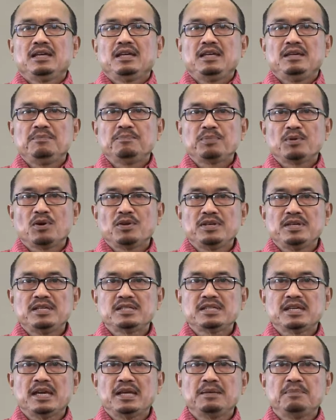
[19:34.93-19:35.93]

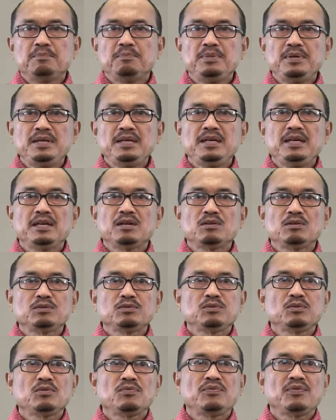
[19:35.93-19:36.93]
employees and B equal
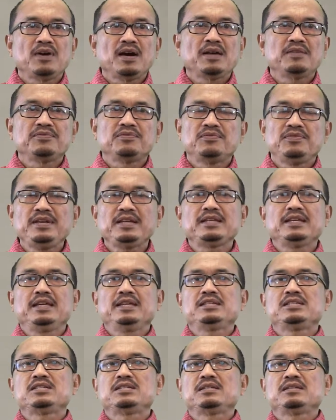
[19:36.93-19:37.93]
to 5
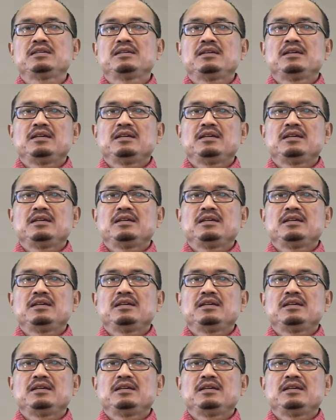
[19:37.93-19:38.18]
weekdays,